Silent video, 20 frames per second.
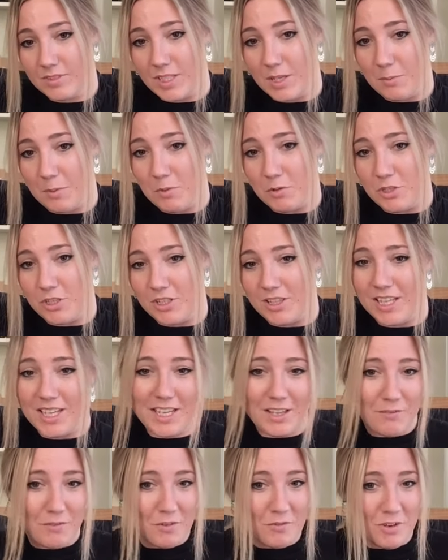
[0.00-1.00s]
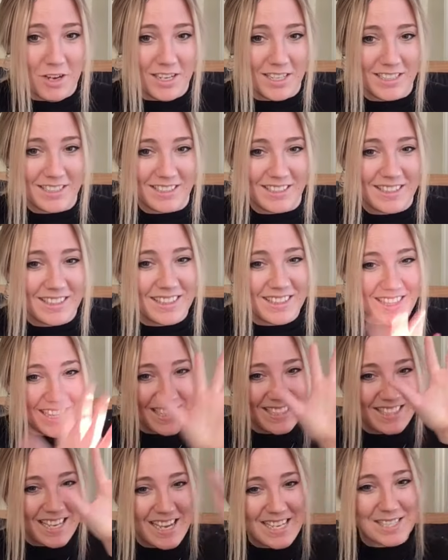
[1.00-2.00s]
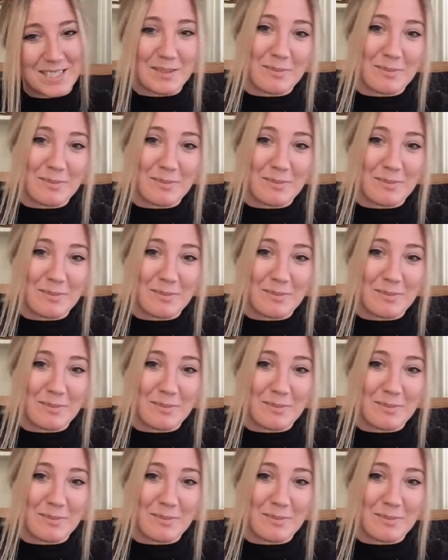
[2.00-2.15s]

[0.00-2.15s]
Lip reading: tell me what you think if you've read it. Thanks, guys.